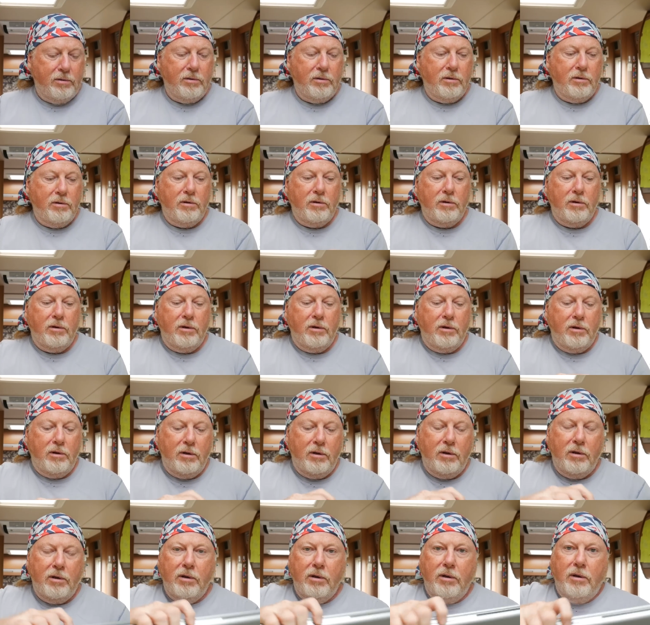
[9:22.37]

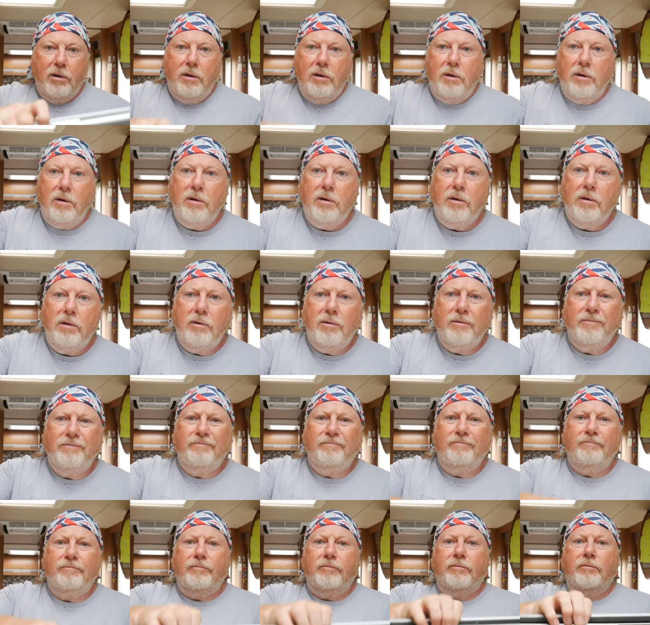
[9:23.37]

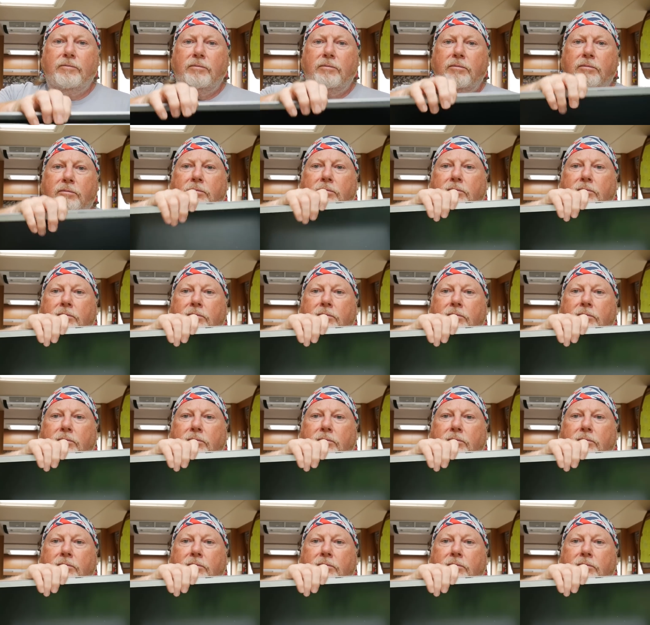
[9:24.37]
Nobody speaks.